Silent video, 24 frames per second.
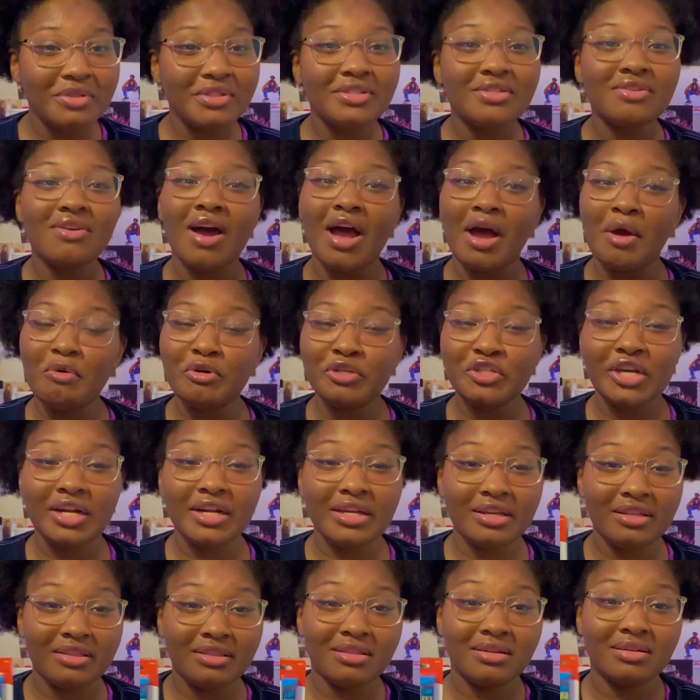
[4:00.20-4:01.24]
so I would try to
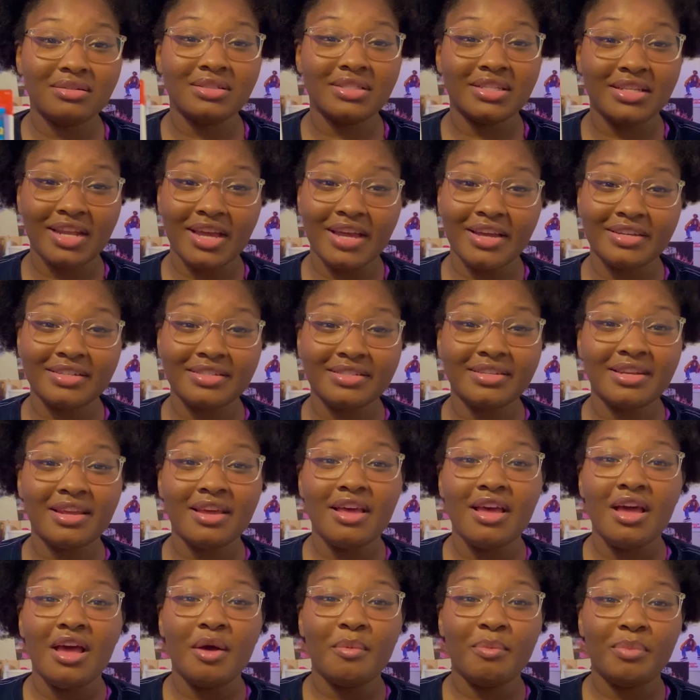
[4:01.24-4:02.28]
get those next,
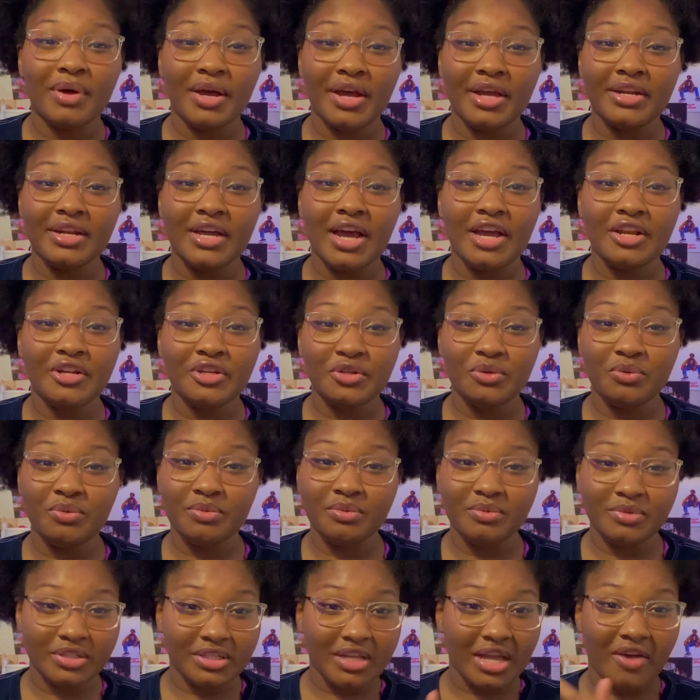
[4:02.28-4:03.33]
but I do
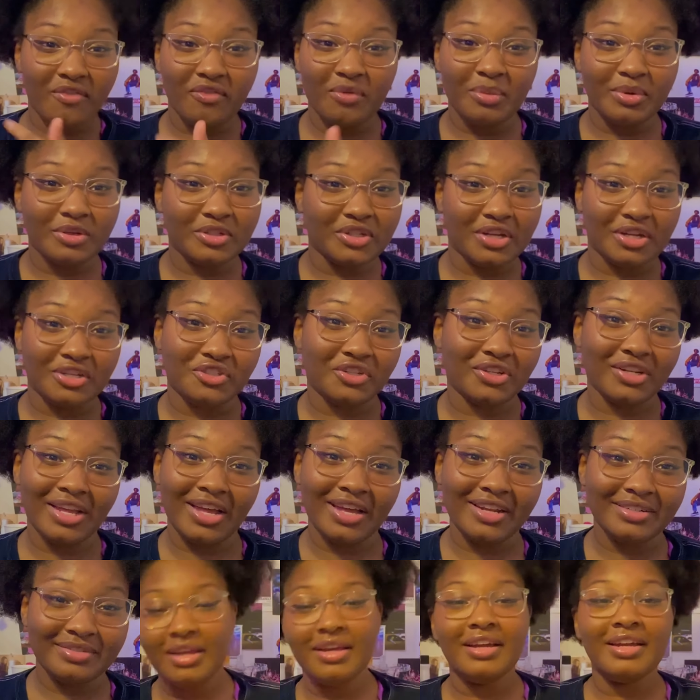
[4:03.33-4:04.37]
just have a bunch of extra lead.
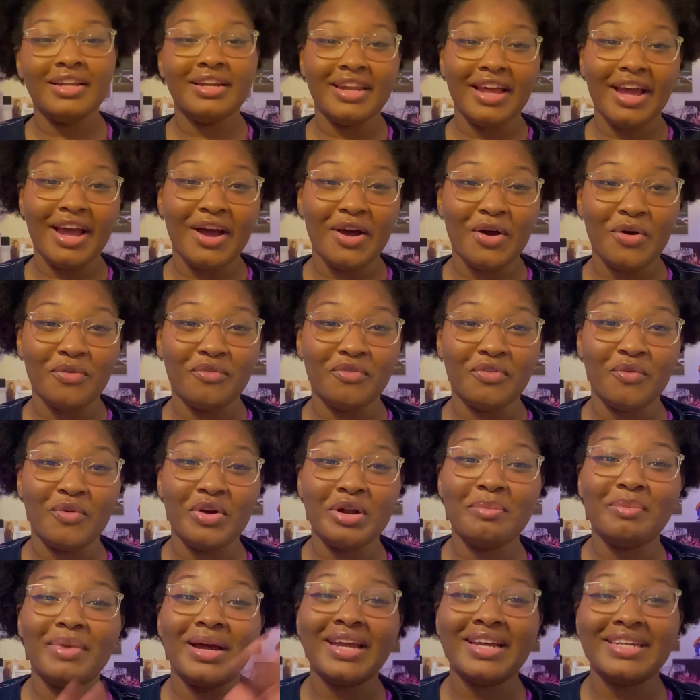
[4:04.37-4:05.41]
Now, for one
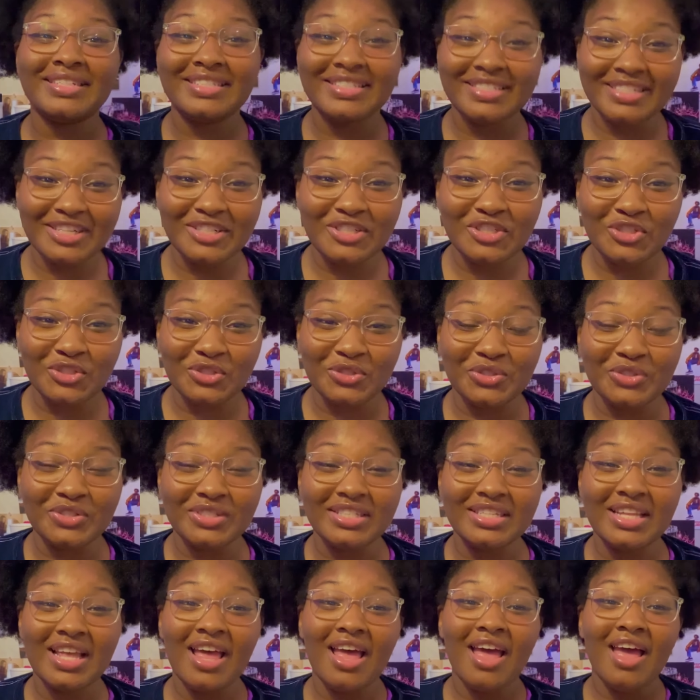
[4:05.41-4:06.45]
of my
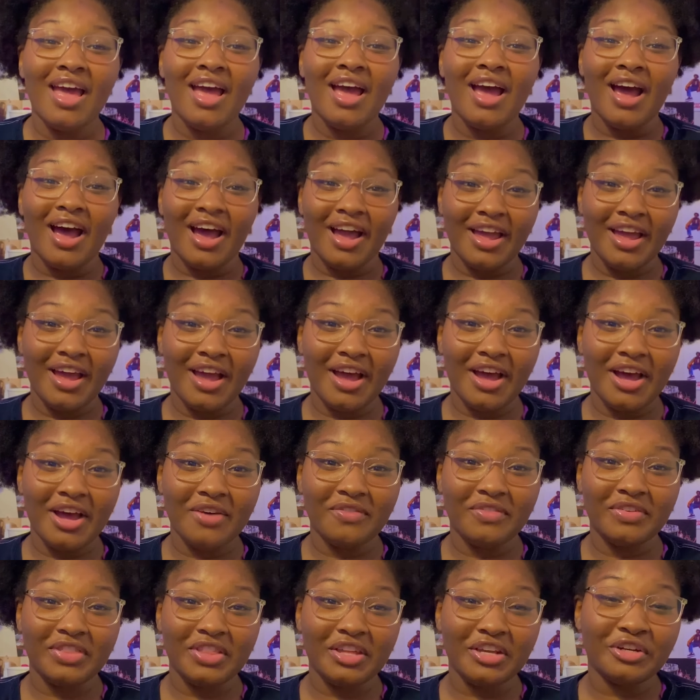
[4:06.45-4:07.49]
essentials, I
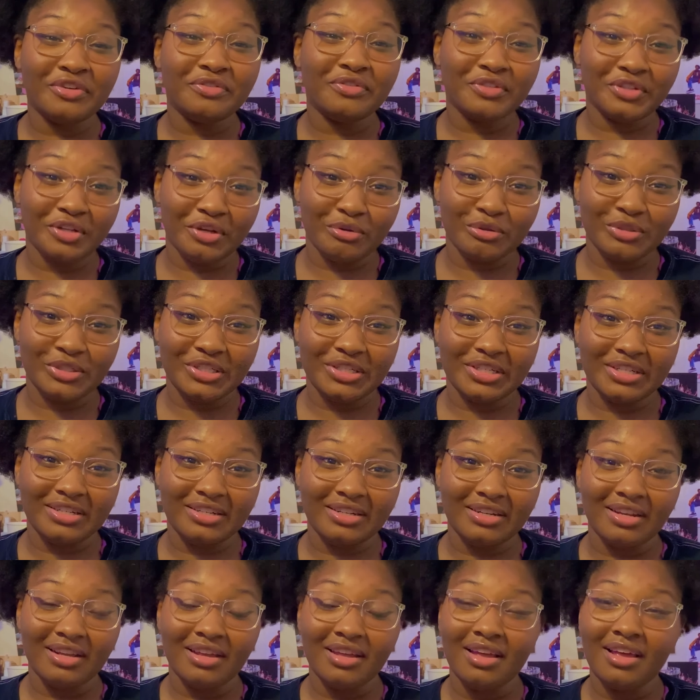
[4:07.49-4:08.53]
have a thing of lotion.
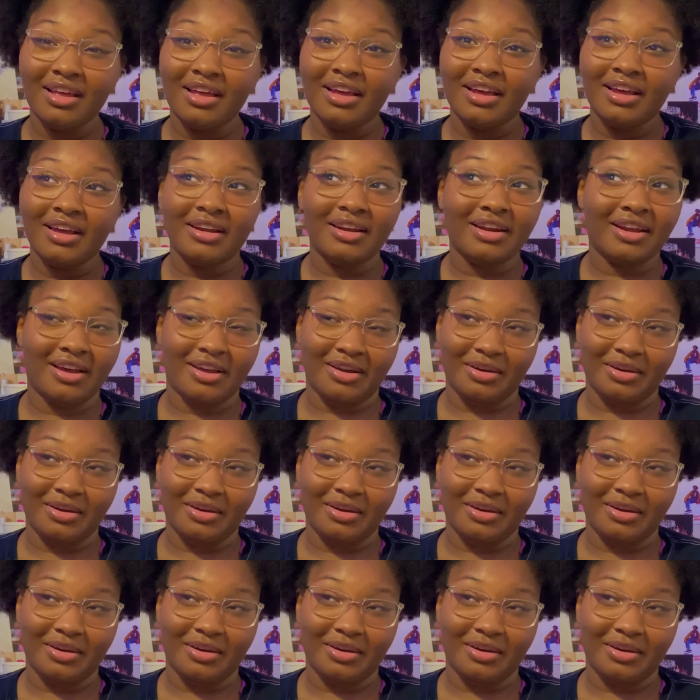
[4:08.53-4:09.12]
Now,